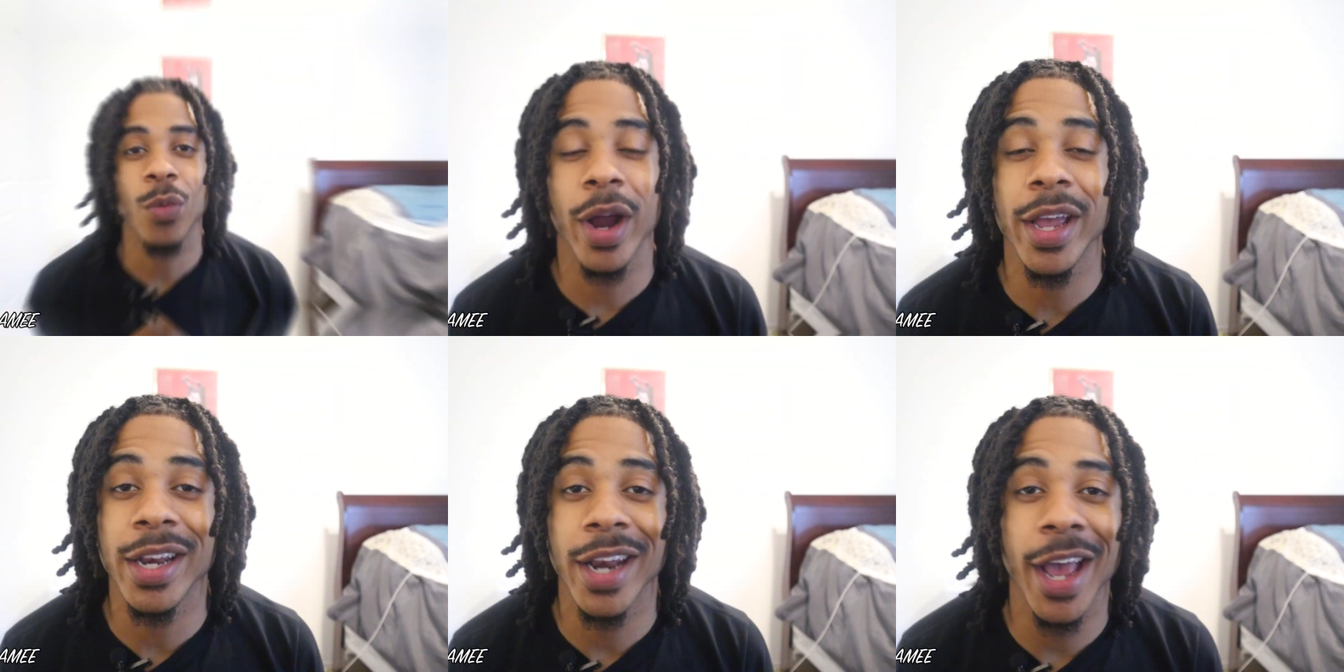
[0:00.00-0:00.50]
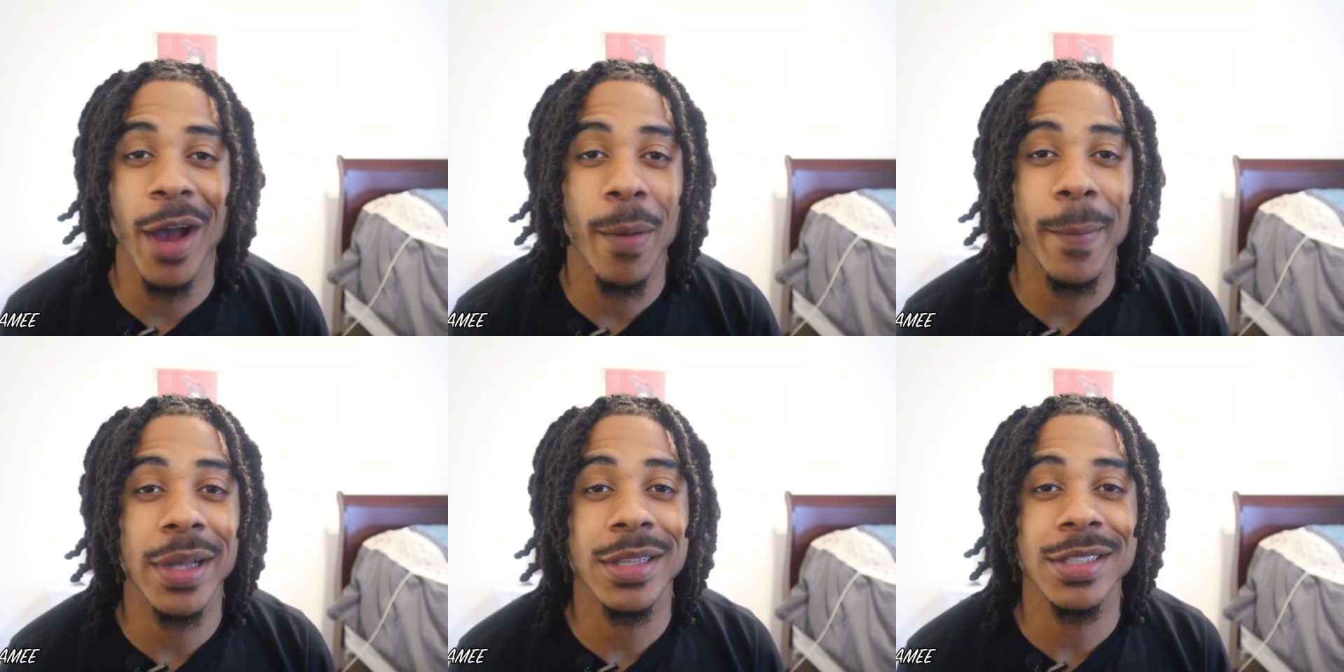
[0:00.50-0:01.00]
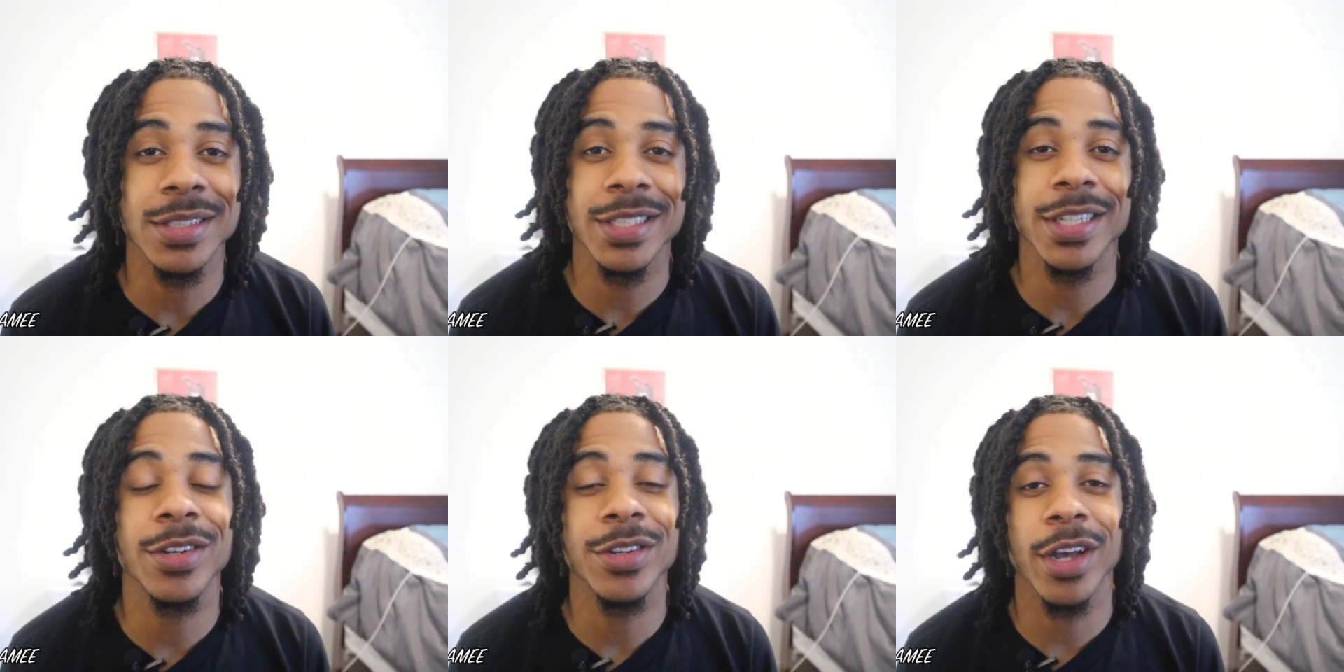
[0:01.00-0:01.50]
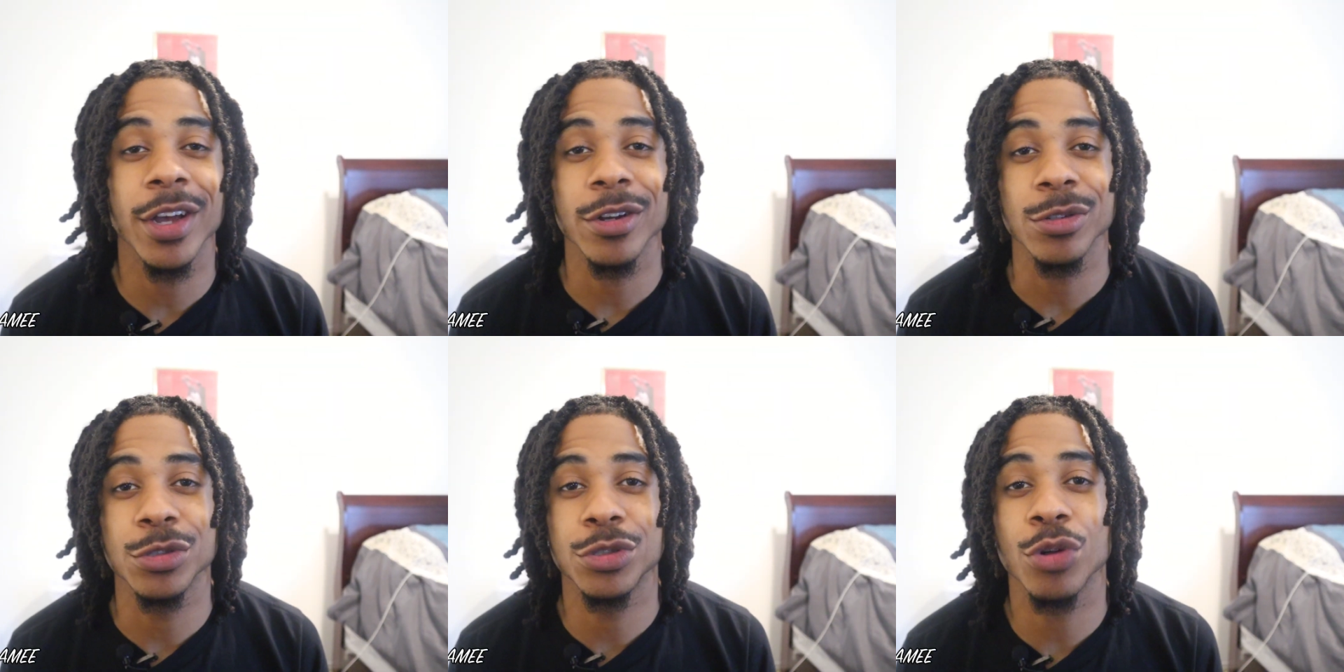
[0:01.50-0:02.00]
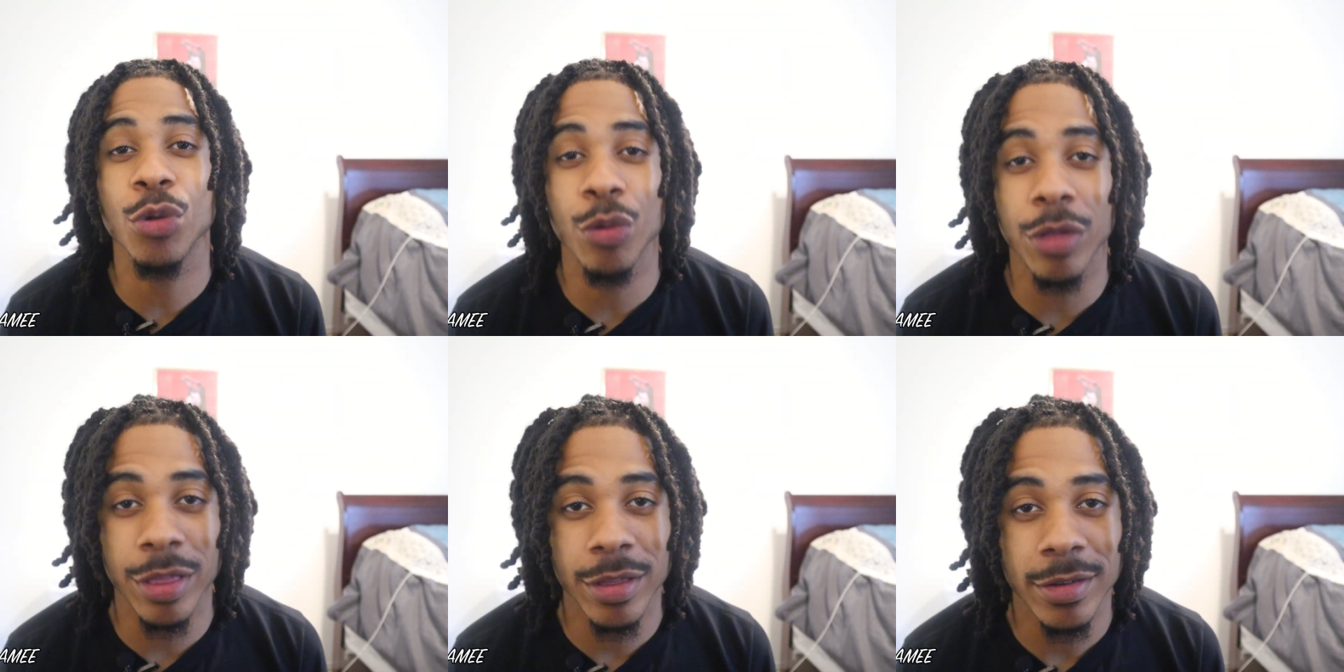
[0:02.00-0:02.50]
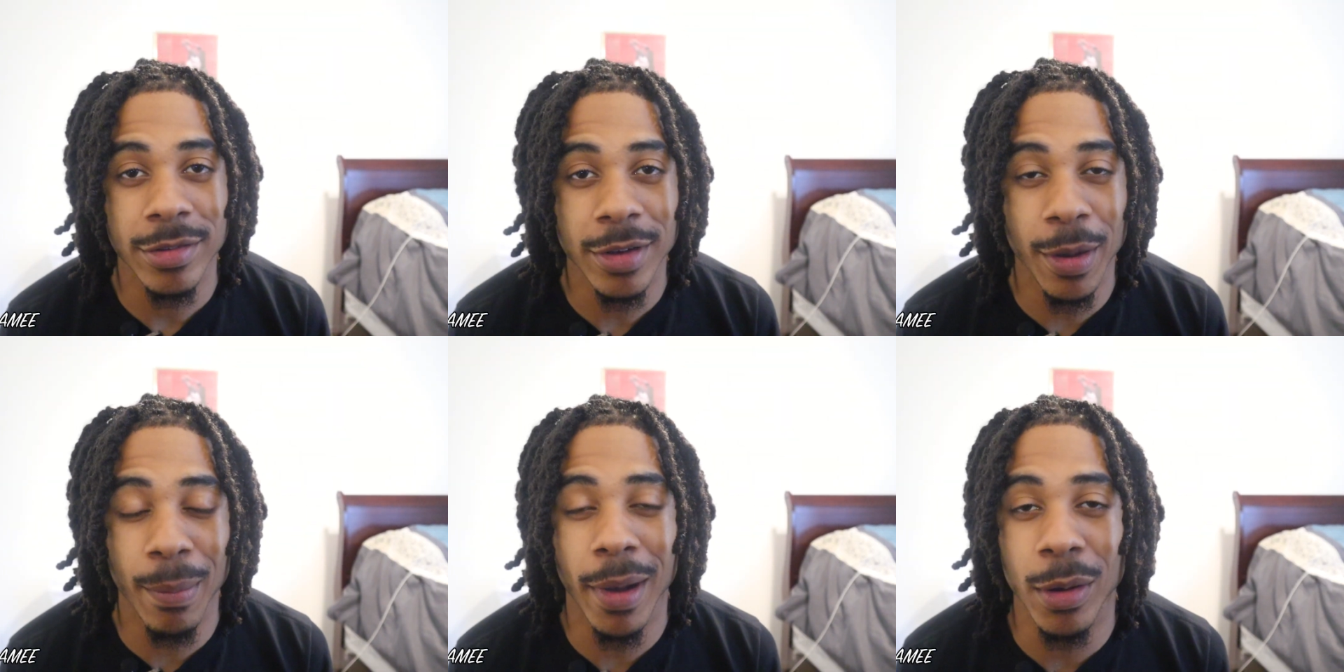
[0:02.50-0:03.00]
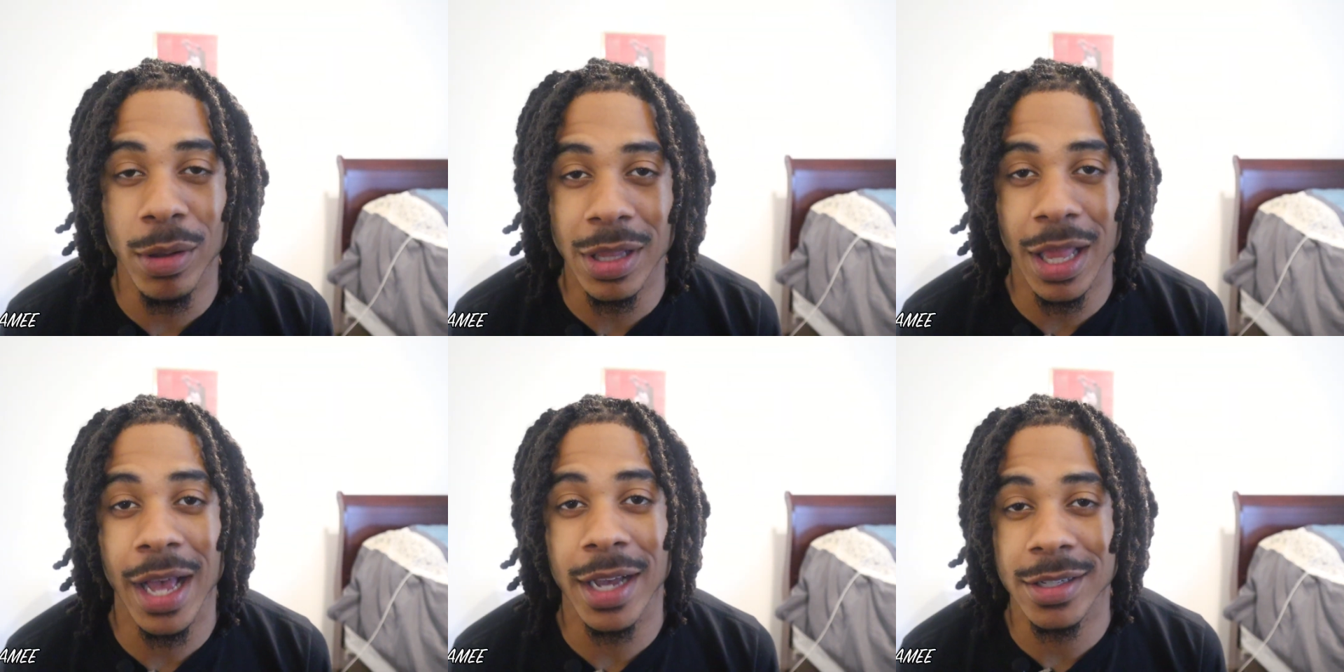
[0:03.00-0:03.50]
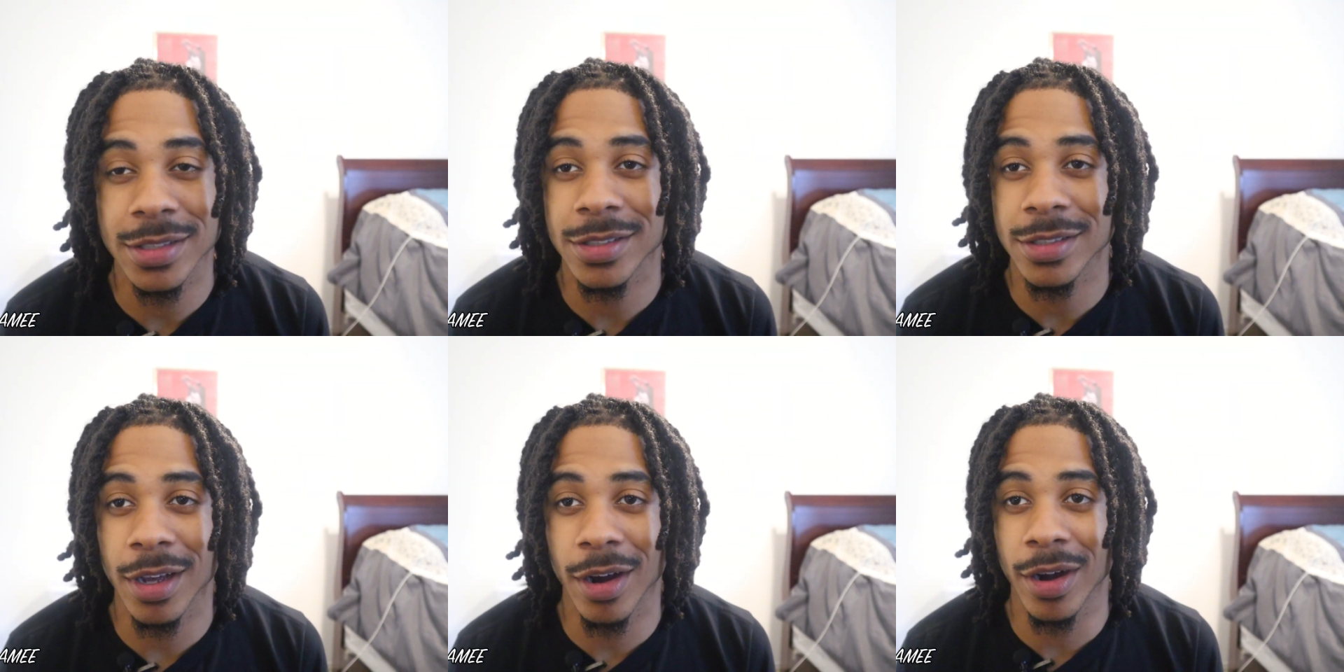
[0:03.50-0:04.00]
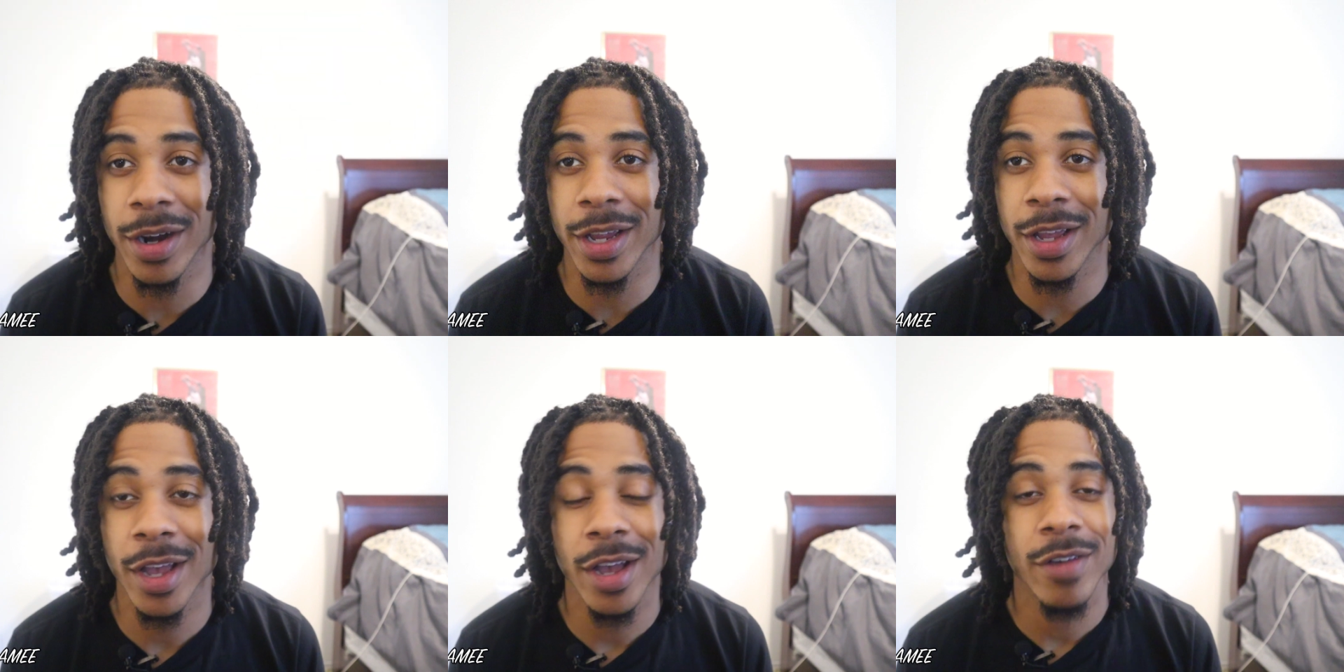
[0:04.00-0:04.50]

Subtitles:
Right now, I'm about to tell y'all the truth about Locs, all right?